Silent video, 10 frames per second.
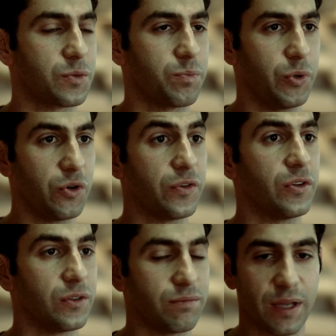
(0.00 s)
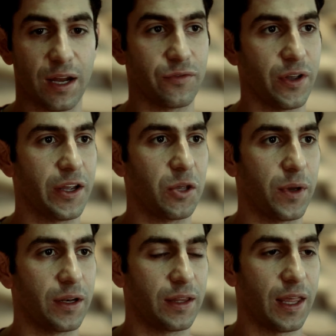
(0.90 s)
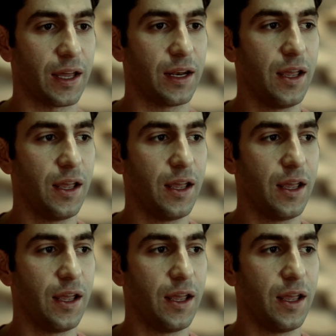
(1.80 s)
beautiful kind of document that